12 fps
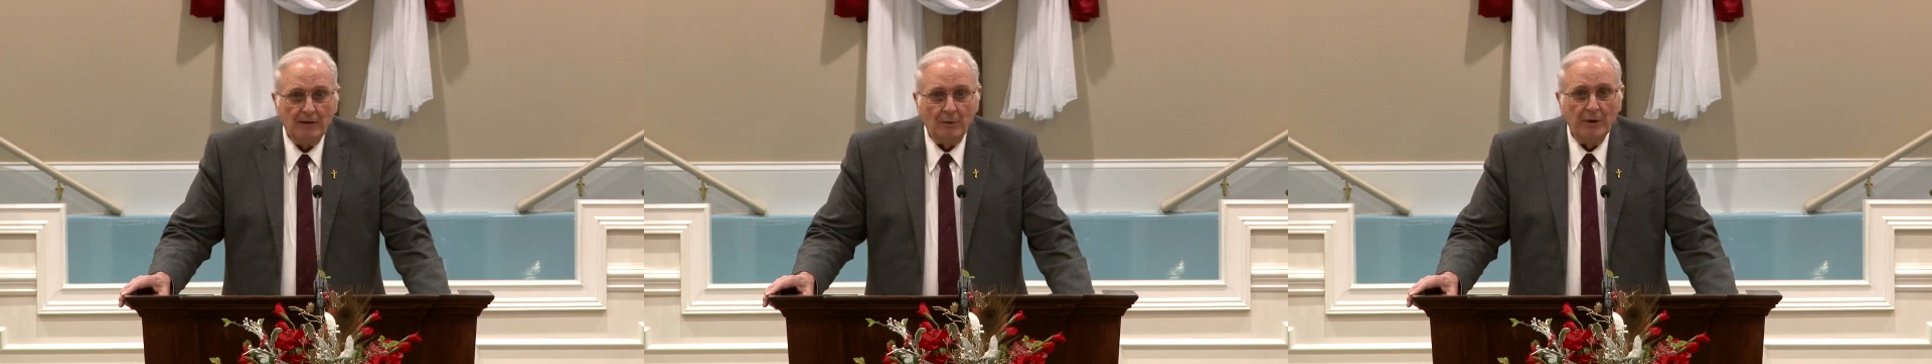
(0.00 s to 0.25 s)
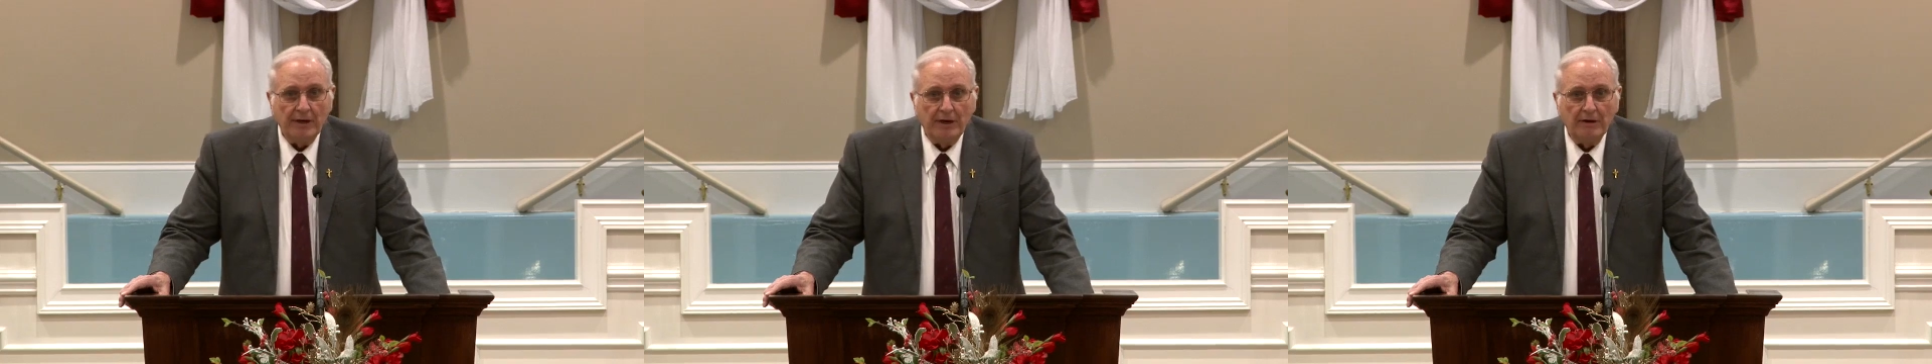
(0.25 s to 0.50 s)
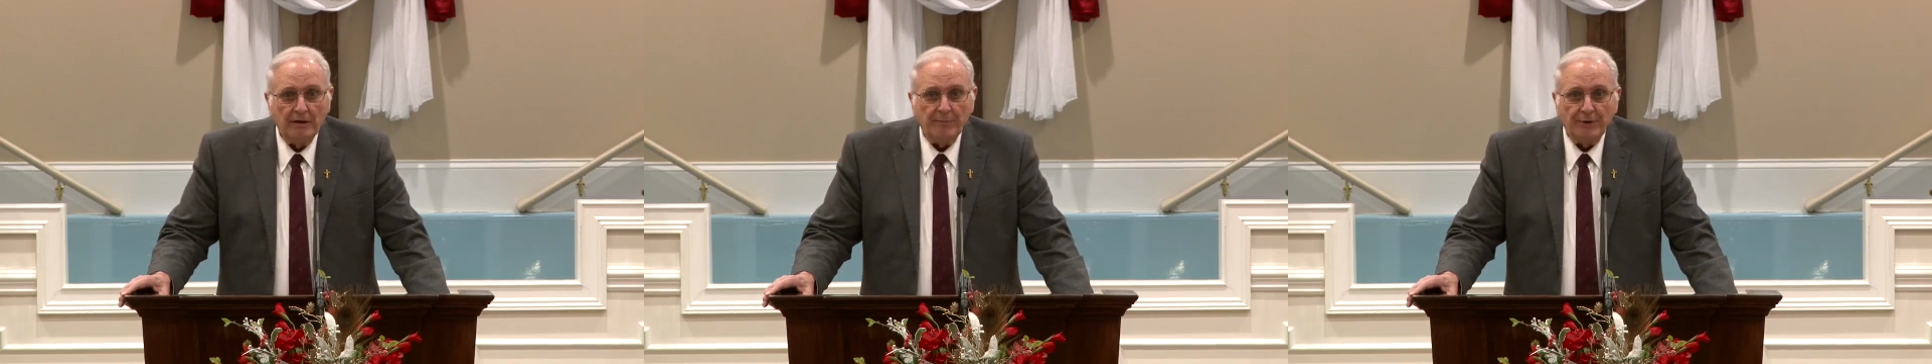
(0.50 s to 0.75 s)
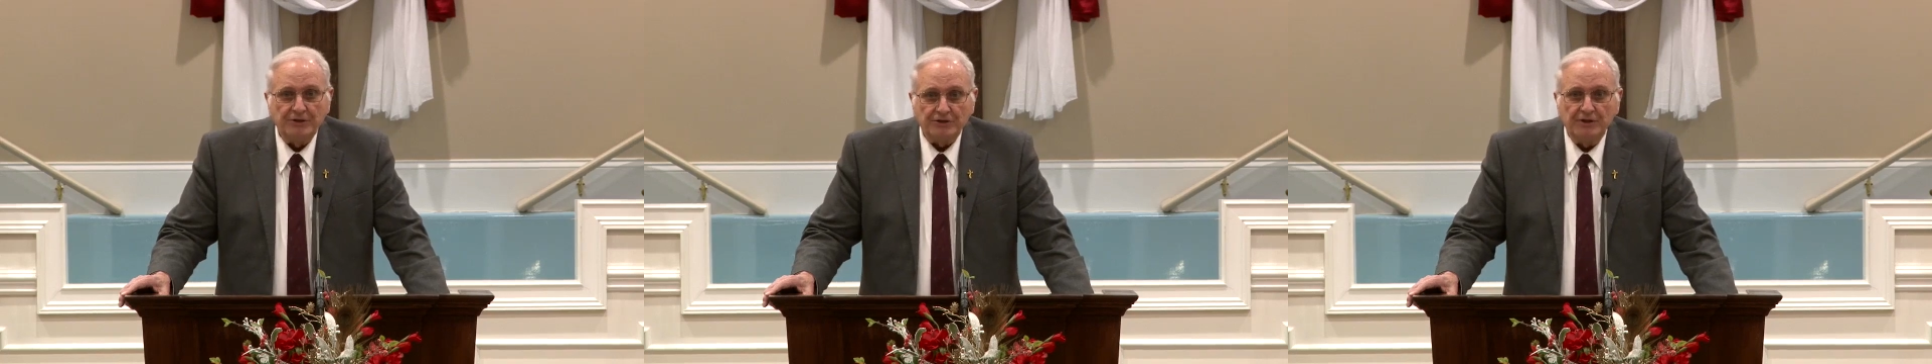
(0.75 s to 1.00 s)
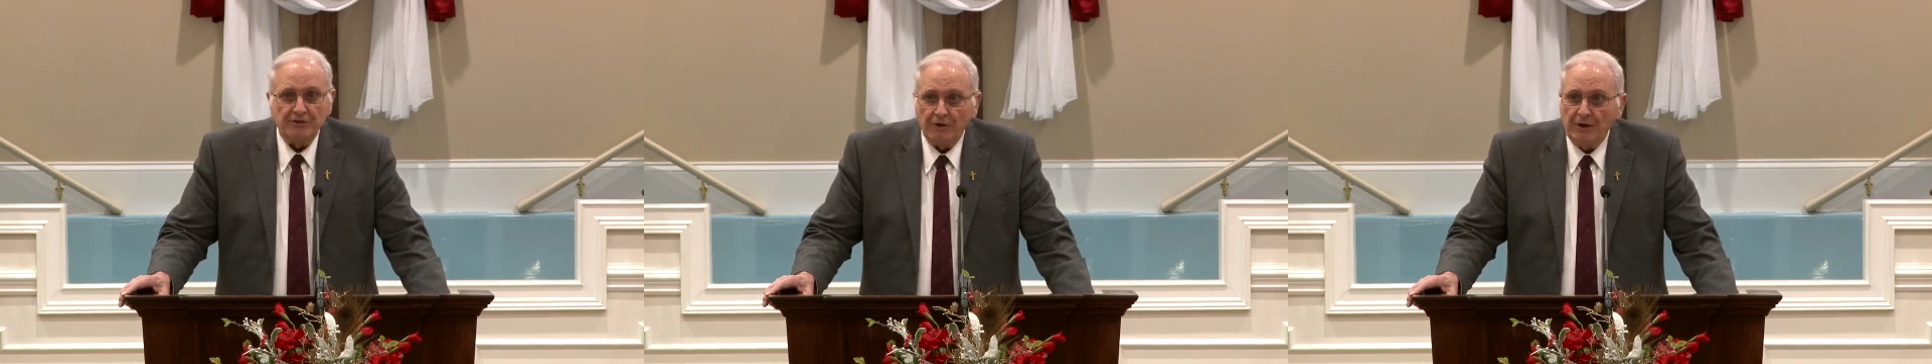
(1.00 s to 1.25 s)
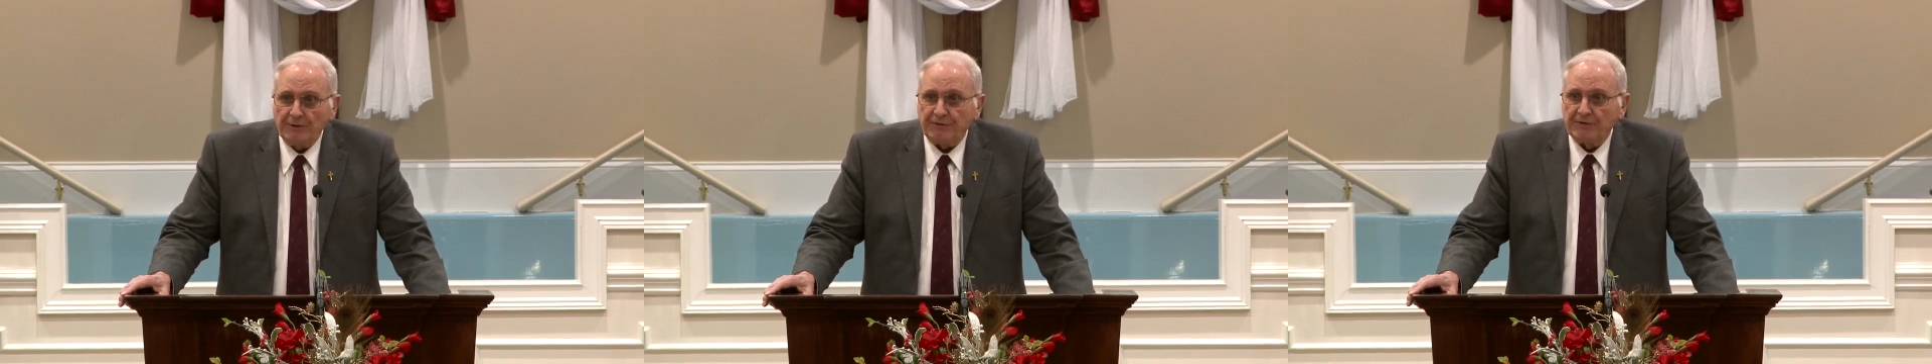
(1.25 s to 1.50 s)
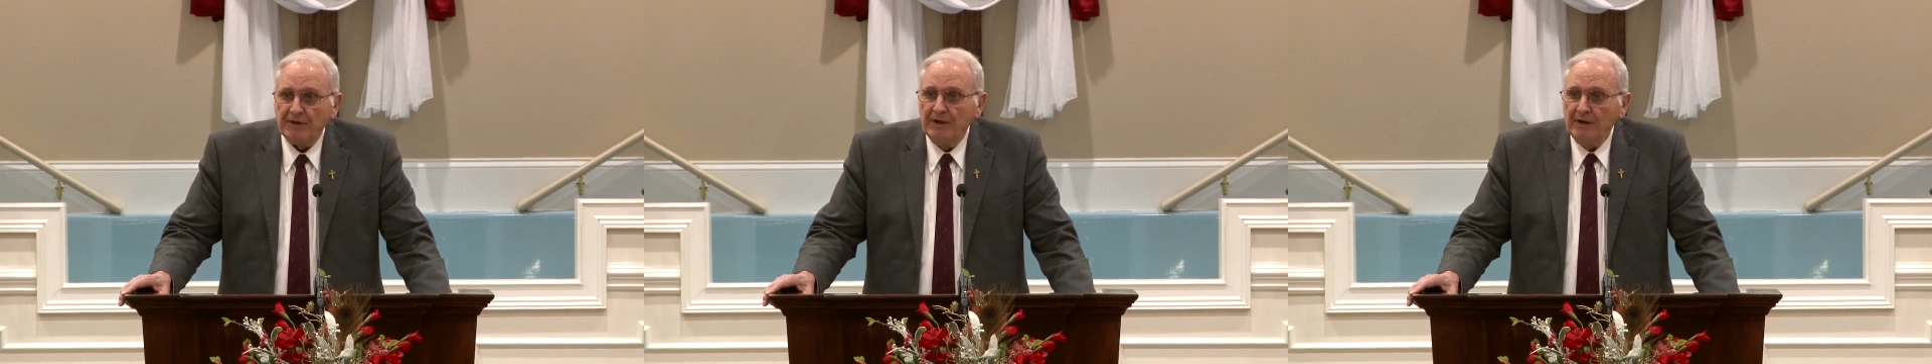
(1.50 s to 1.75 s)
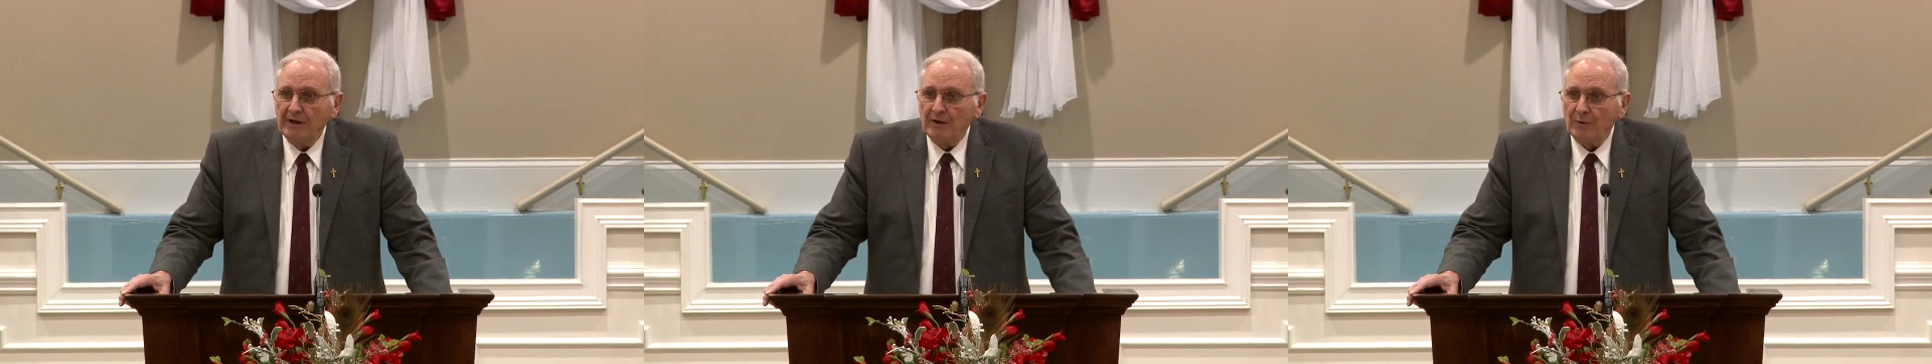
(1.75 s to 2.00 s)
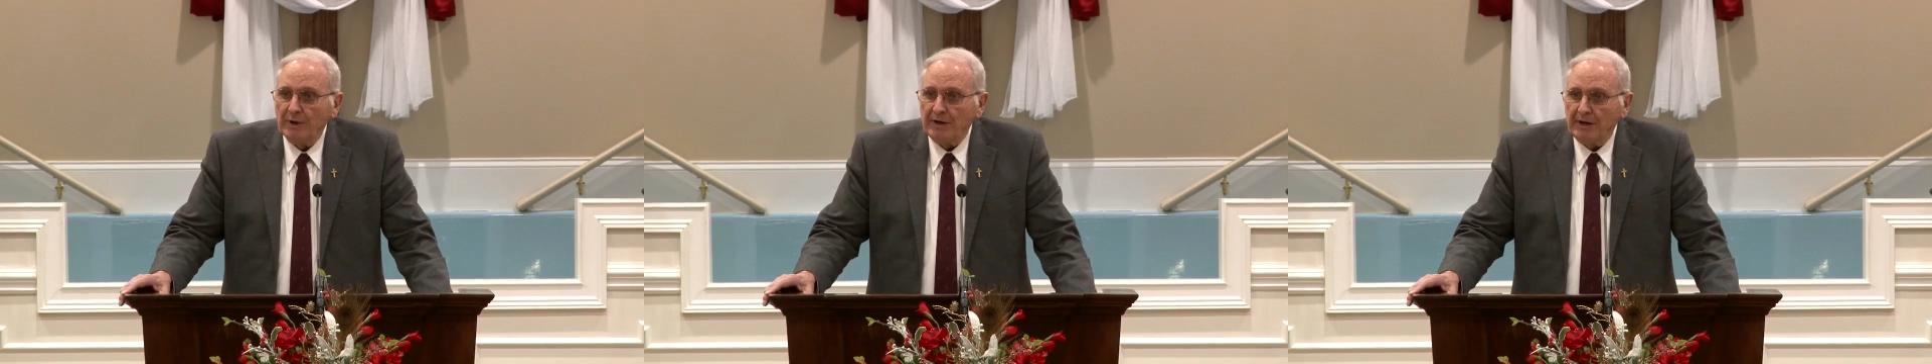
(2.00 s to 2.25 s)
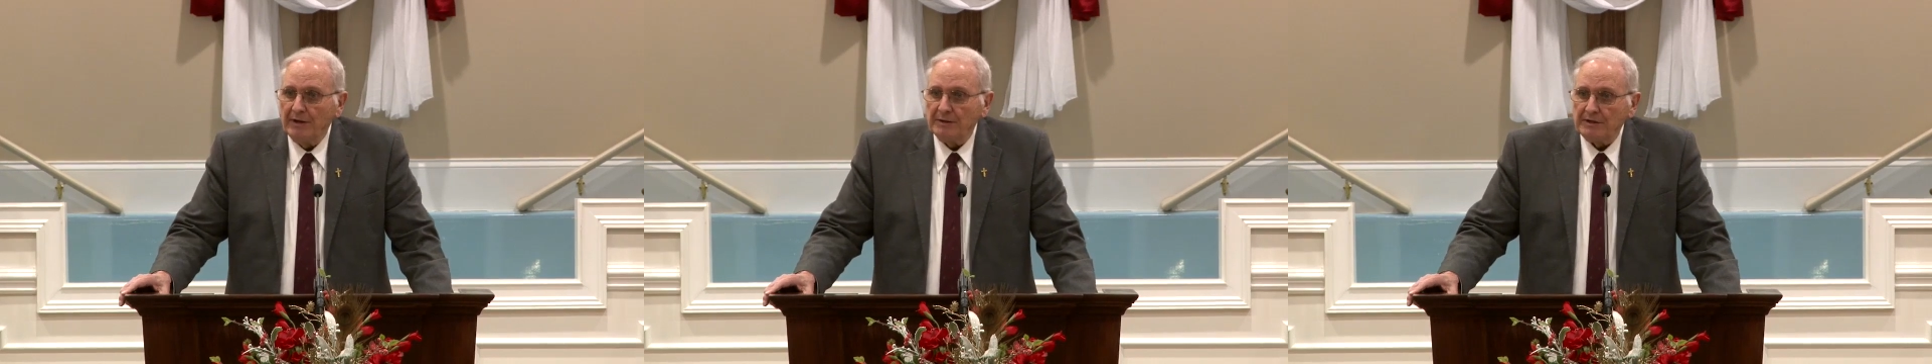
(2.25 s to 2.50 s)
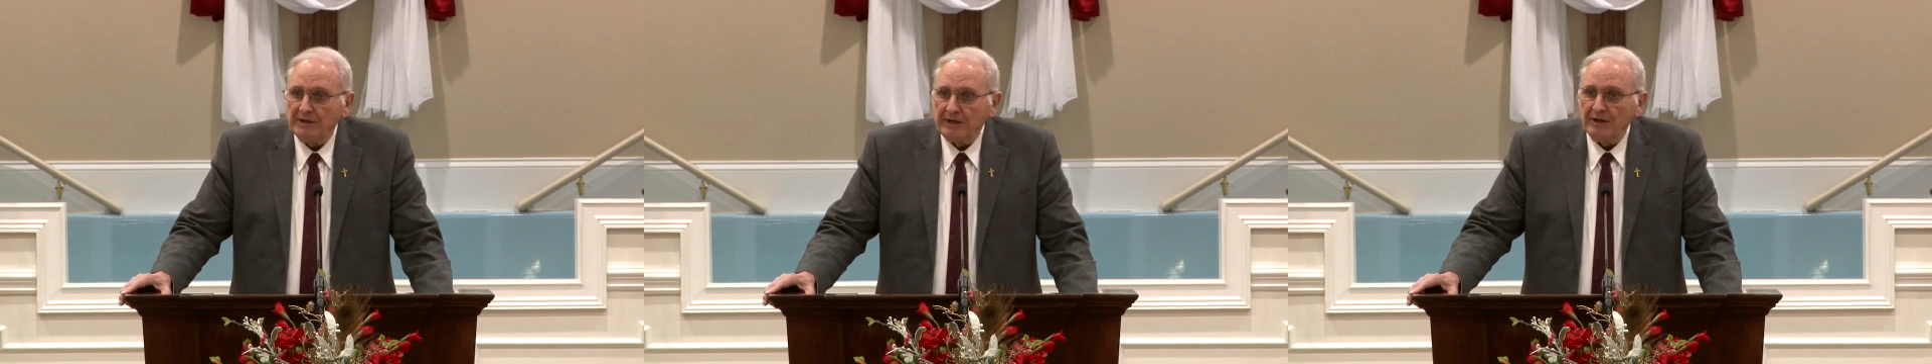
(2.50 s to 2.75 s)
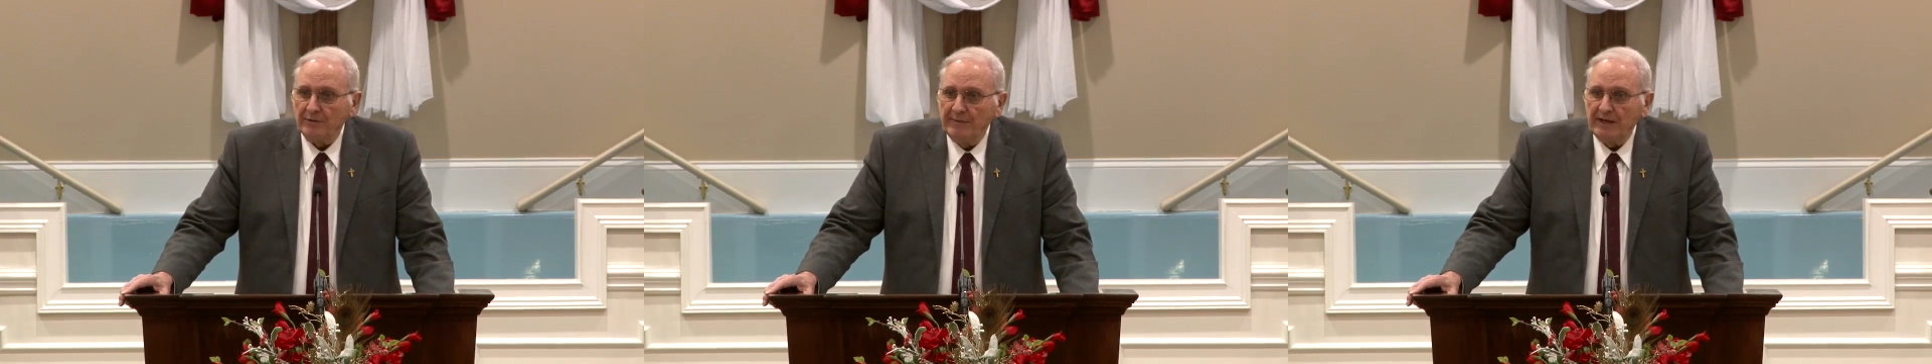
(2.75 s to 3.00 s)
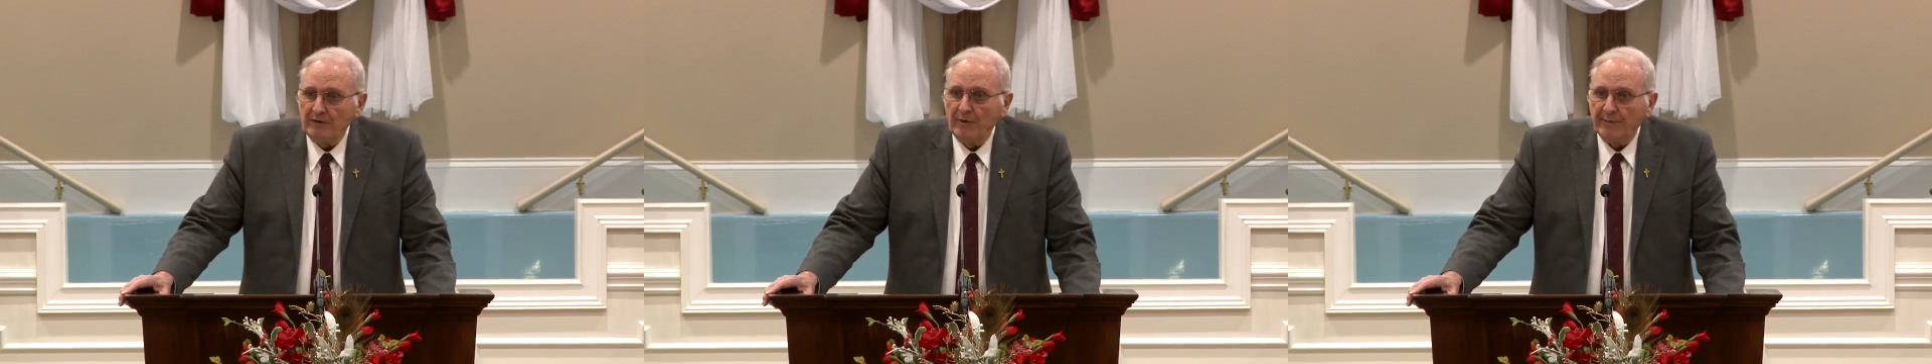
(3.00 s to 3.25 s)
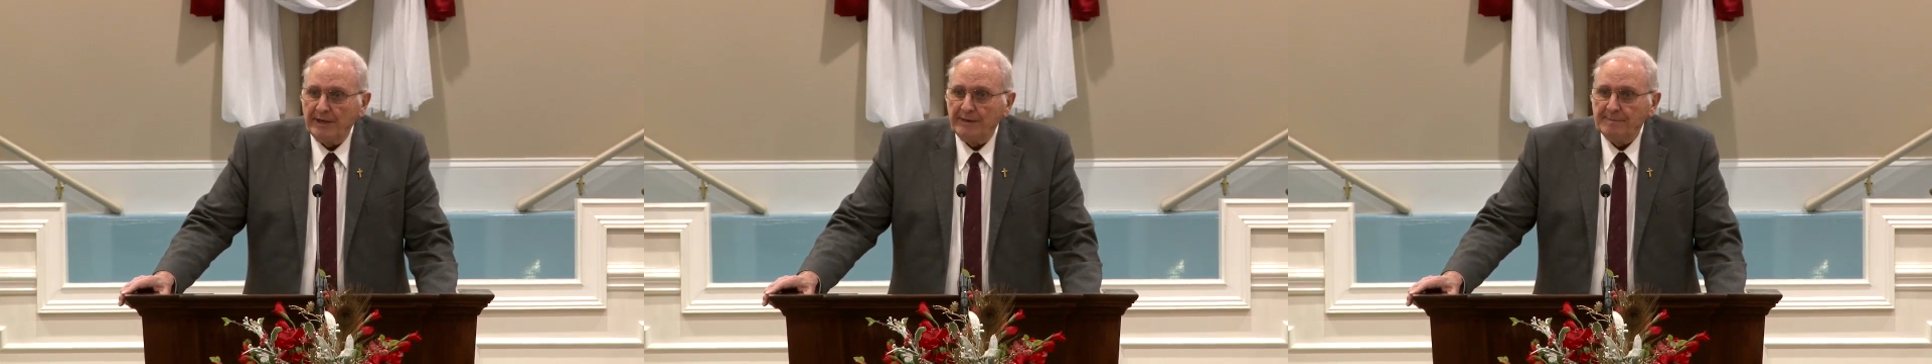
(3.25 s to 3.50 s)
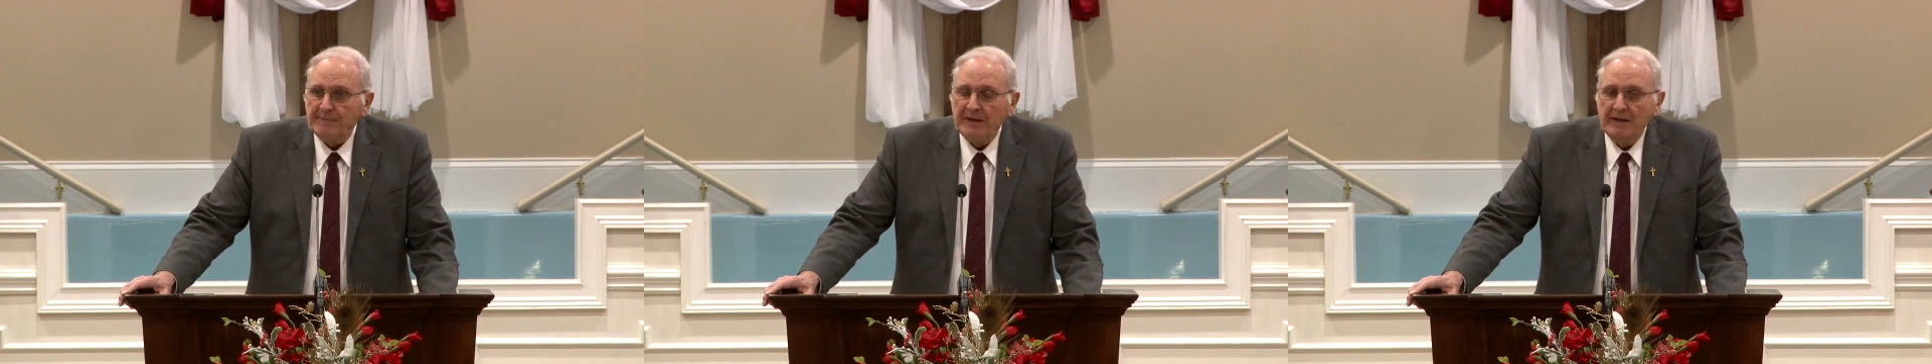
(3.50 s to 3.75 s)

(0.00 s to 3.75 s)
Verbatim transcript: We're here to preach the truth. We're here to tell men and women